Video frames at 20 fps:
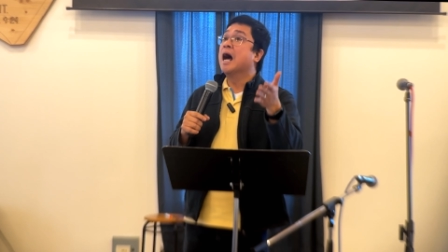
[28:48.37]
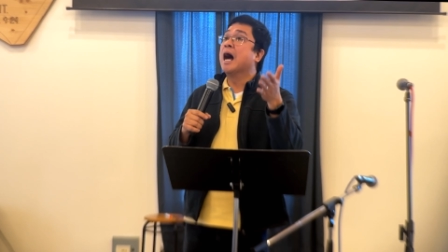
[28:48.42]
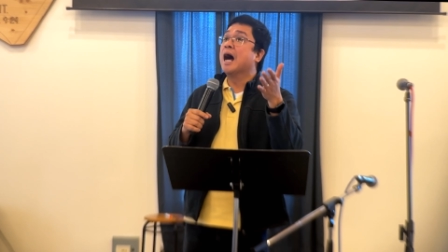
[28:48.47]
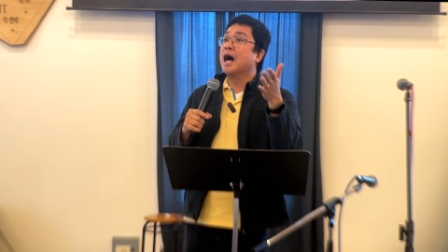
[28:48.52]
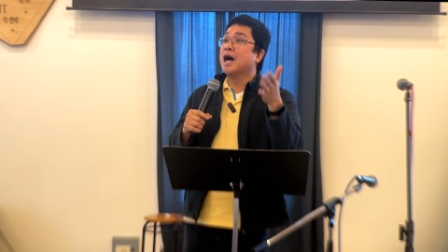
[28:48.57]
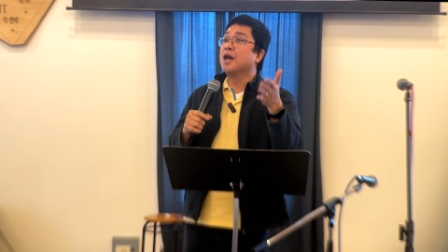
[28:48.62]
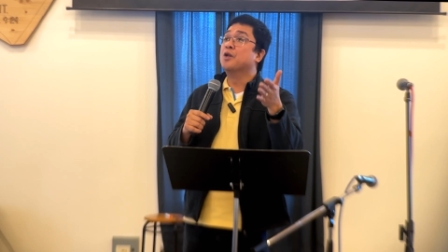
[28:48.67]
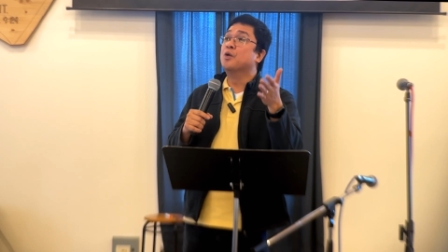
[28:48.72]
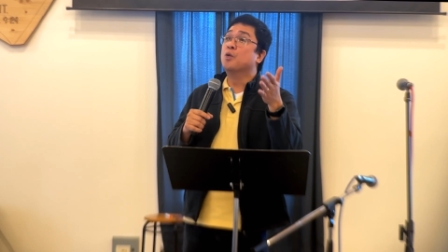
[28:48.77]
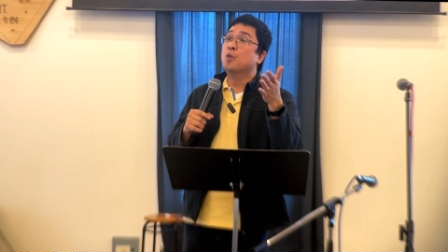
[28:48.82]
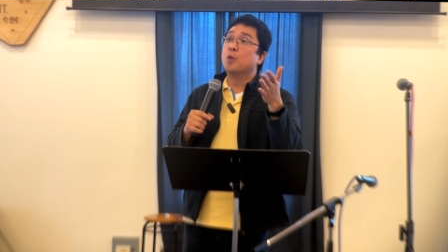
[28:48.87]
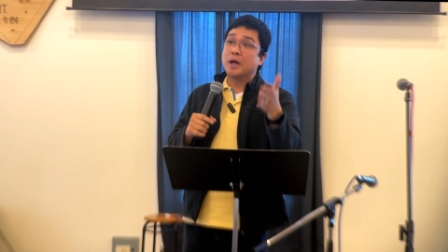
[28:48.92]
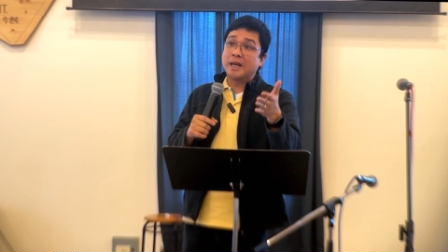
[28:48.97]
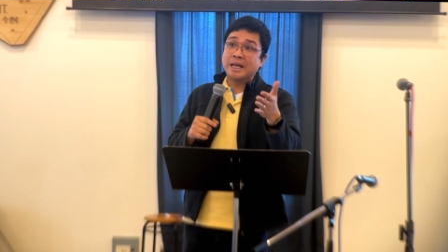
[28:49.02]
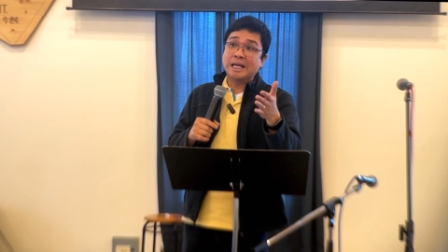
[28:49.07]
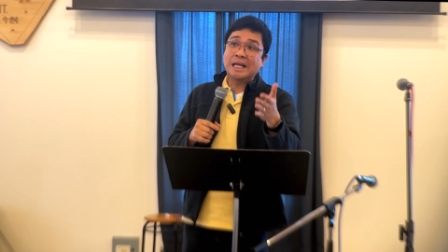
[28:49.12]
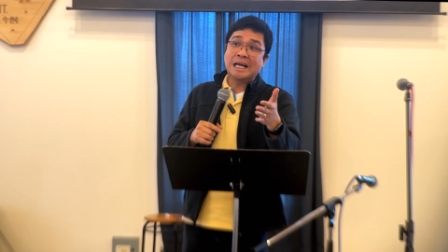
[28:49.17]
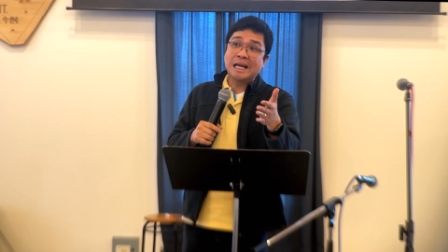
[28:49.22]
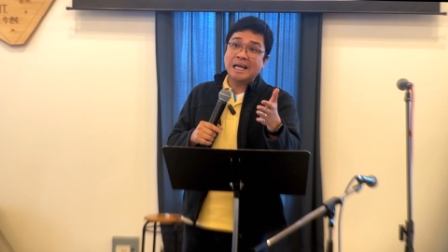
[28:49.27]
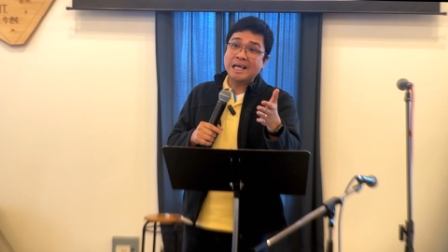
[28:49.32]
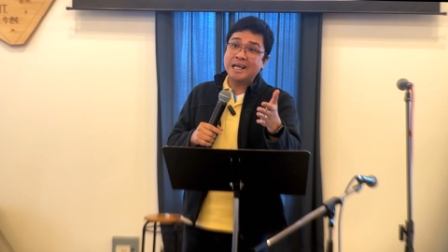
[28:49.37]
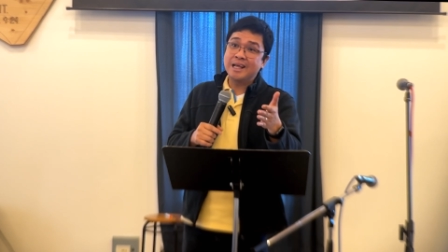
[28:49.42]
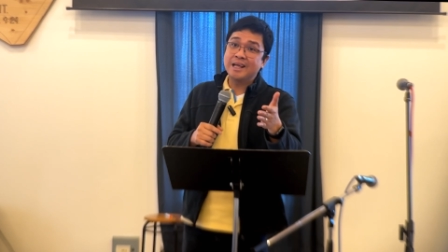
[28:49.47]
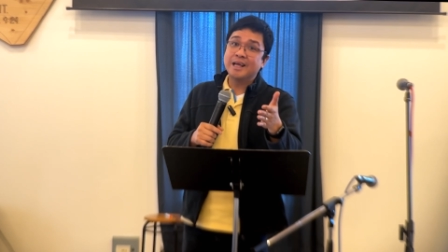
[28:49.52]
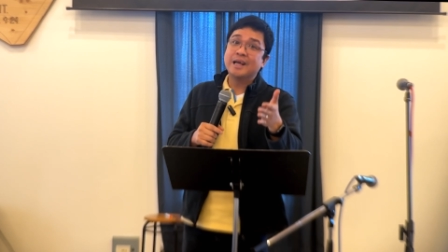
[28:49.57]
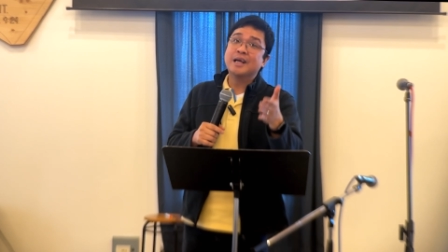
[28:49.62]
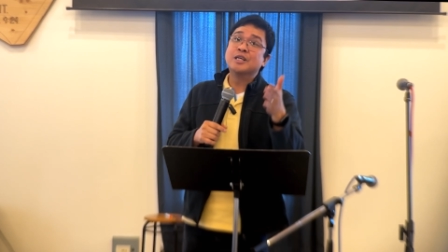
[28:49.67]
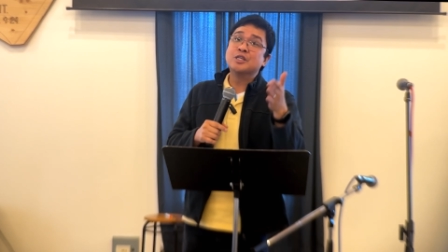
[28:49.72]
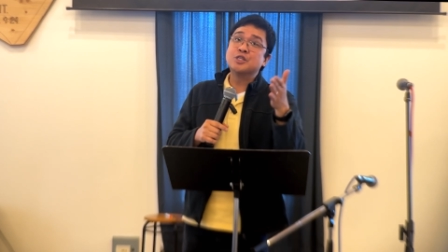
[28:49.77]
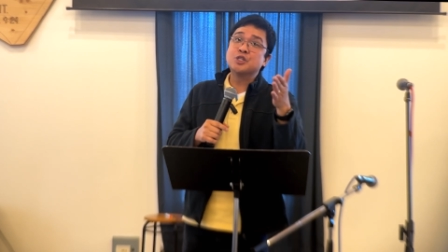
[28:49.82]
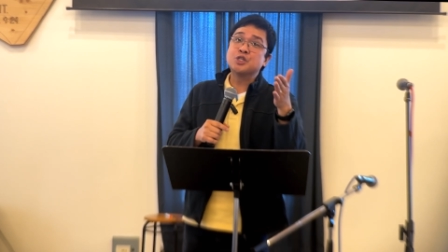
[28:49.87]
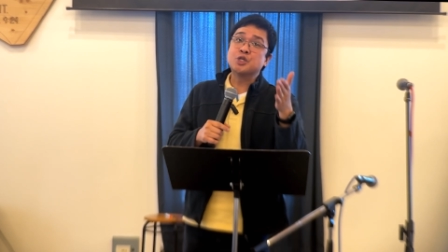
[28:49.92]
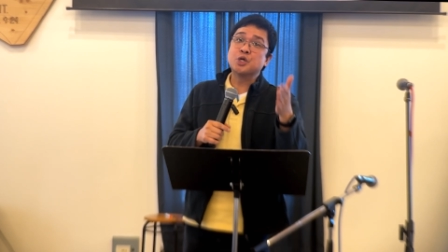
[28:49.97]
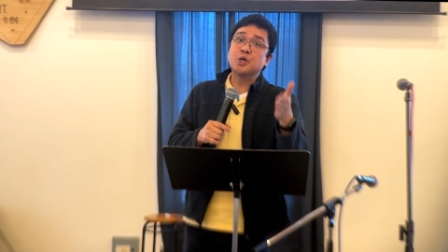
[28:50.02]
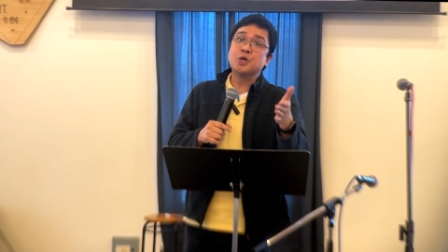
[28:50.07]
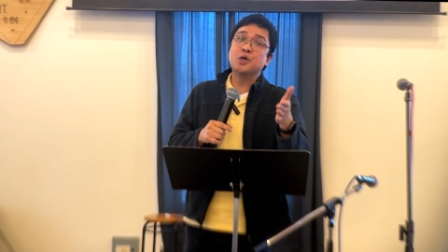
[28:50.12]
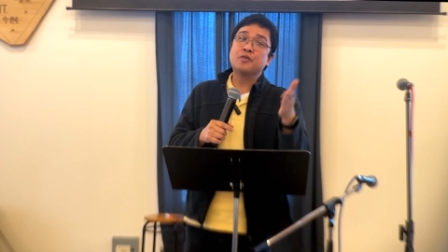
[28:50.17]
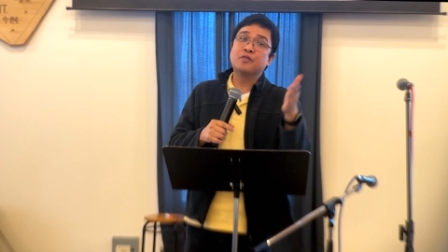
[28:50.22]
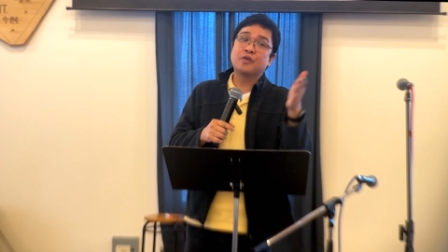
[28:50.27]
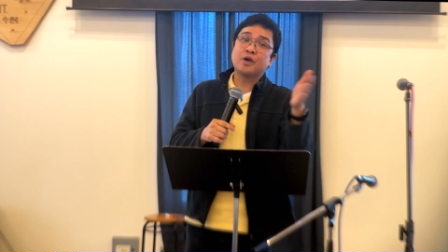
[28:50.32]
unwittingly
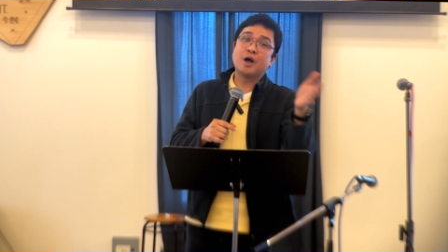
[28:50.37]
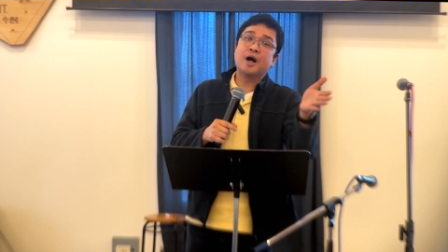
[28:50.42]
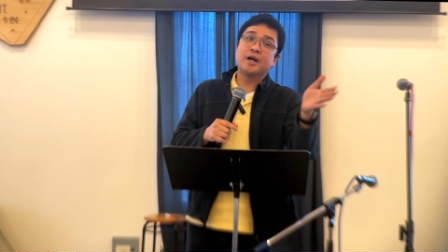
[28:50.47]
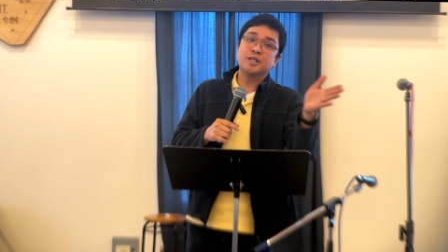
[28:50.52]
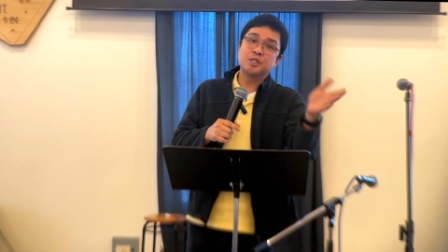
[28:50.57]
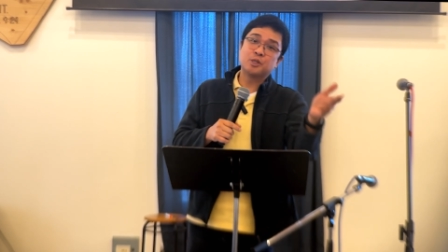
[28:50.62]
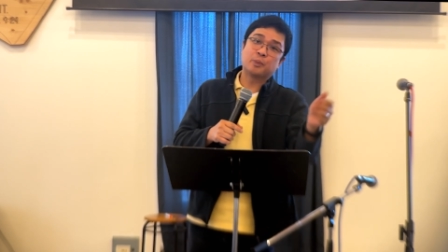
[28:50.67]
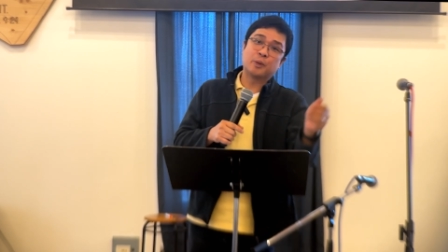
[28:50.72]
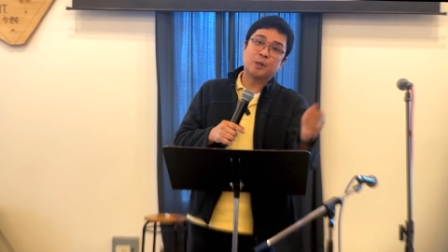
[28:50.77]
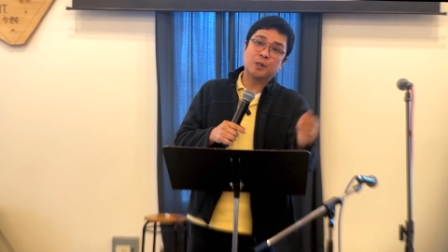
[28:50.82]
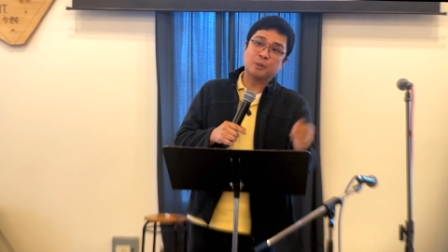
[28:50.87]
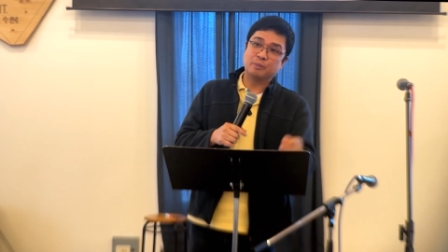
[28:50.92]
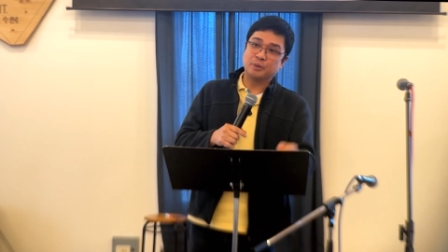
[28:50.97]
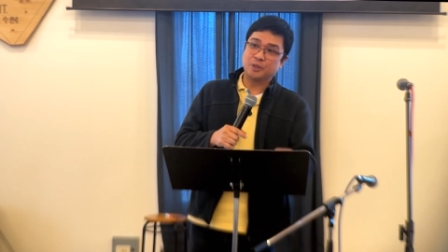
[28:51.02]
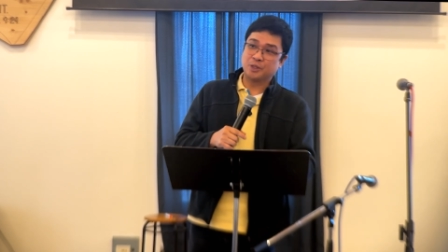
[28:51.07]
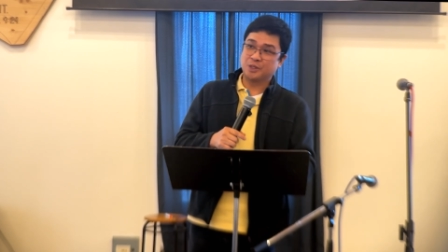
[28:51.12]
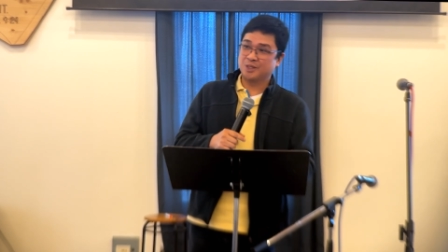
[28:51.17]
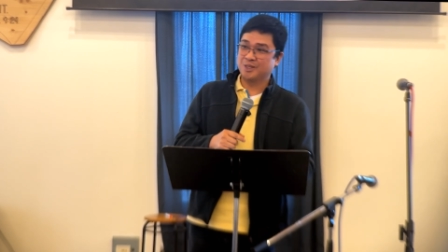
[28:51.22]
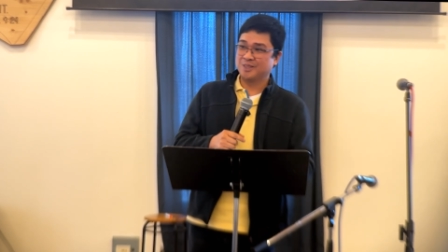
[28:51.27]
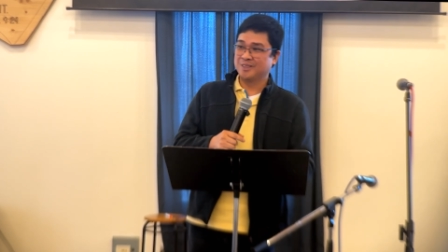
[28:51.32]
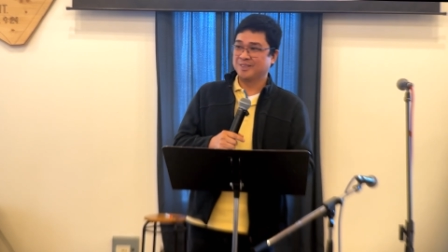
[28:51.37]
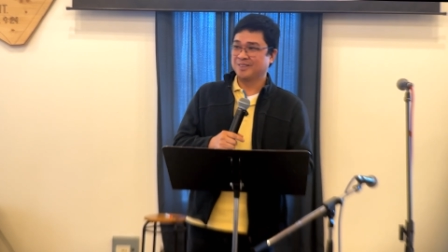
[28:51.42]
serve God's purpose